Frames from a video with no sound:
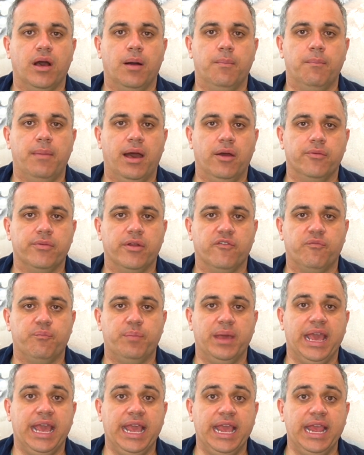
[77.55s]
amount of
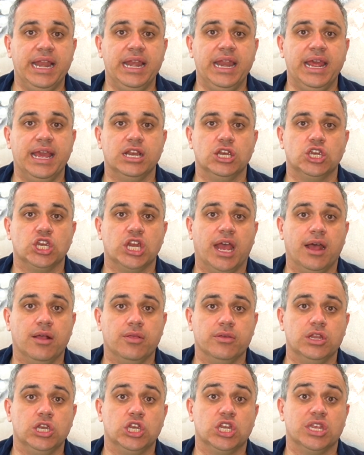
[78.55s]
pain and
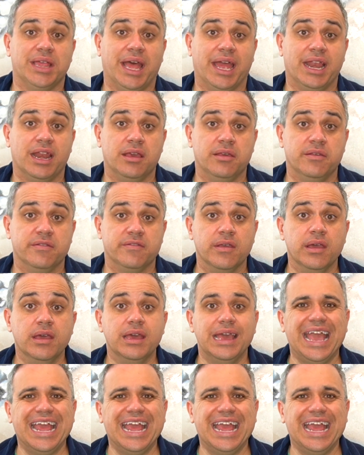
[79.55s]
challenge that is